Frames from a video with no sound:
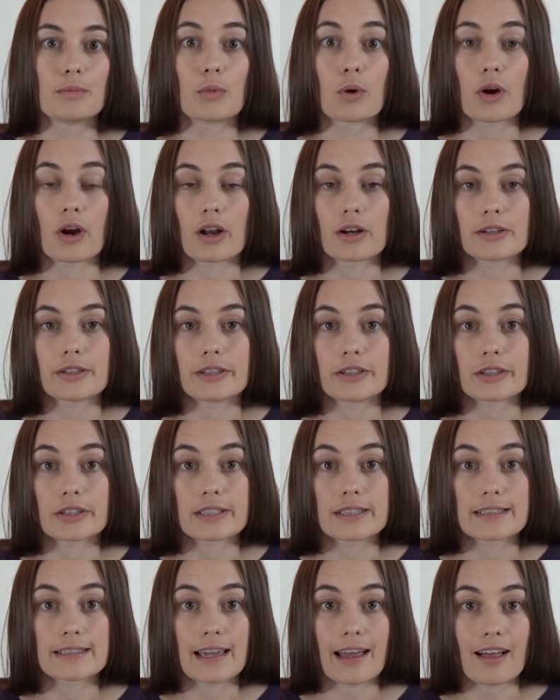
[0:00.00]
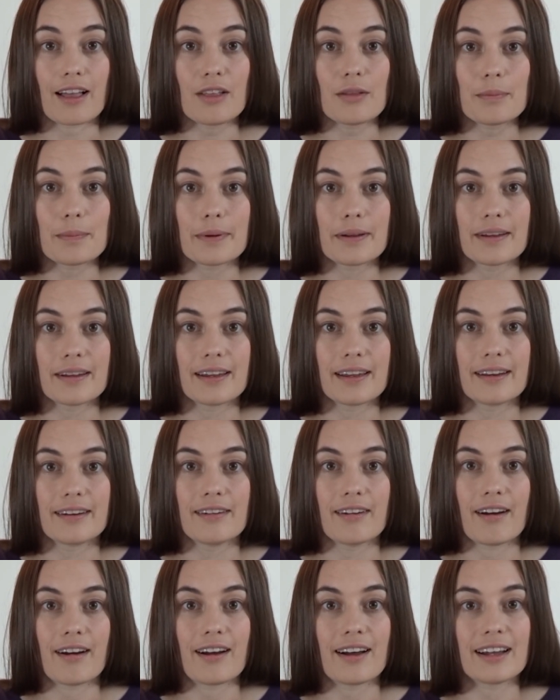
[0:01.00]
more onto your scalp,
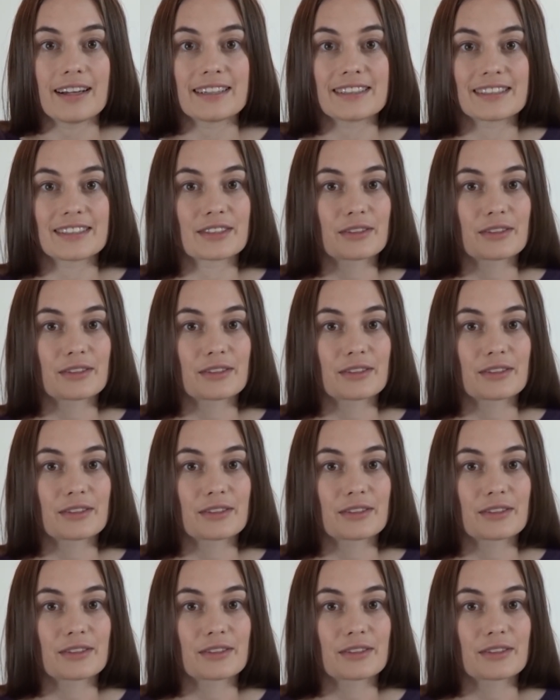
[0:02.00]
not